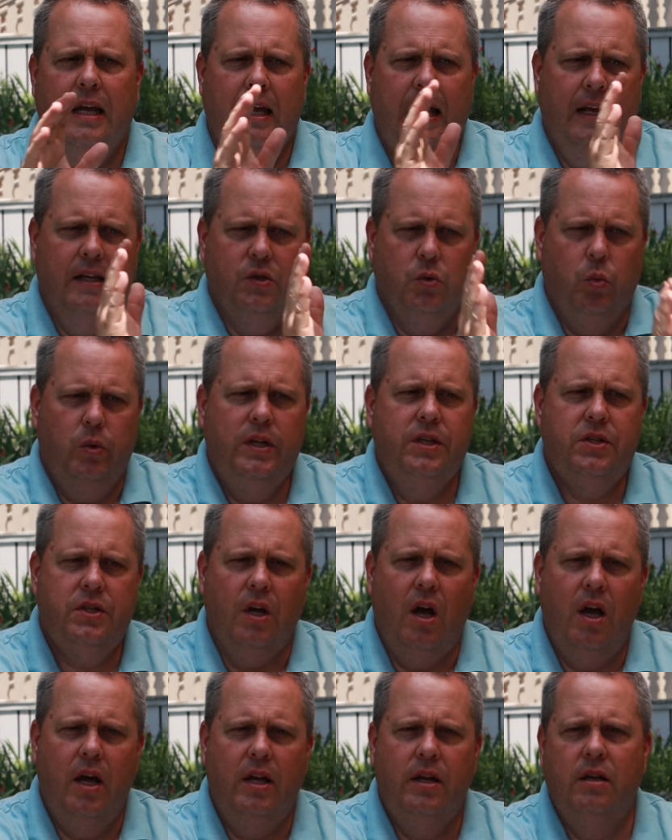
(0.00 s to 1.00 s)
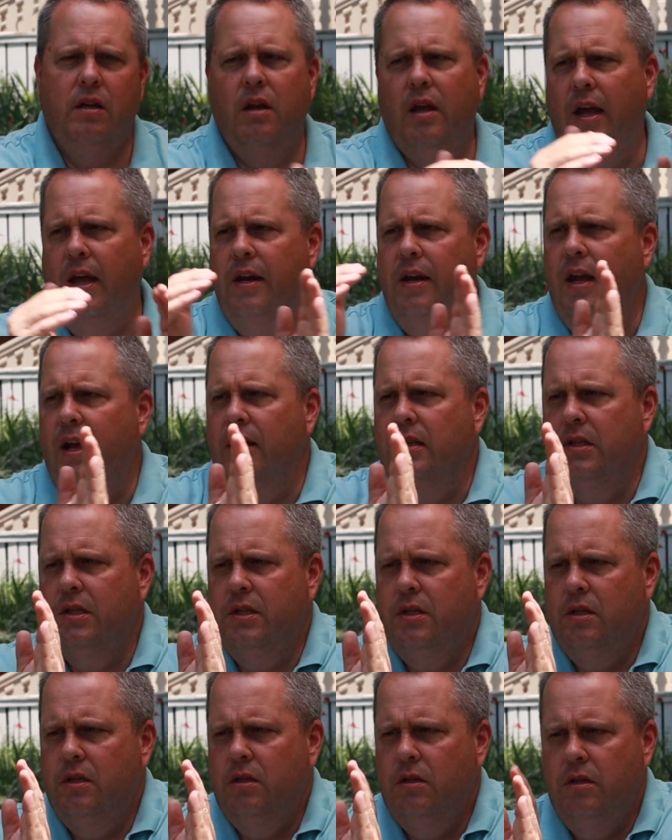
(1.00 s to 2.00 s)
as we saw it and
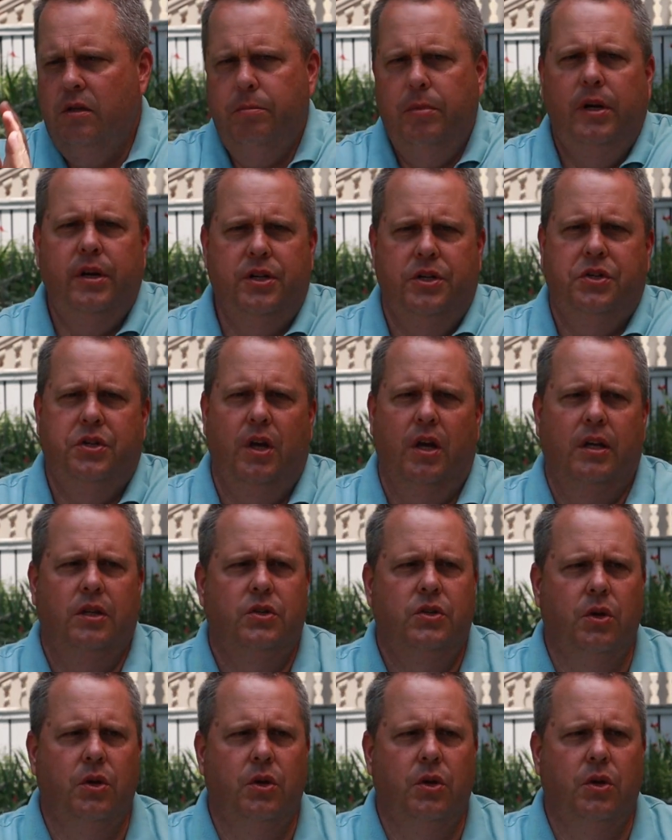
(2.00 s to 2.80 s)
as the British saw it.